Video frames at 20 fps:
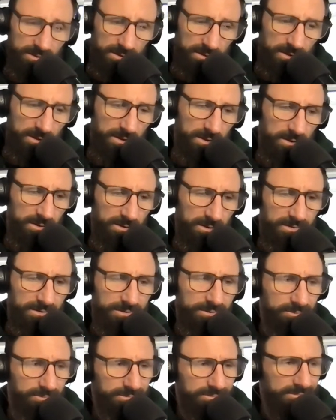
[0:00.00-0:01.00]

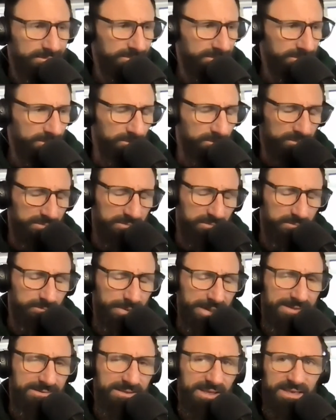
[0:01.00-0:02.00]
no
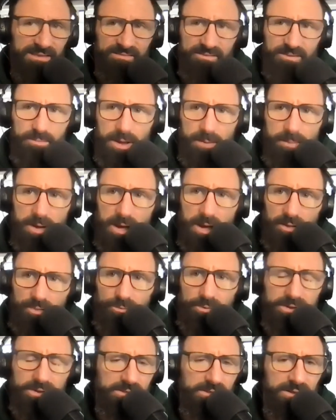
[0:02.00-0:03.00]
bad taste in my mouth
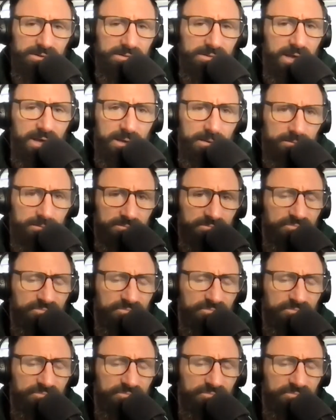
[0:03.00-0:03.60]
or anything like that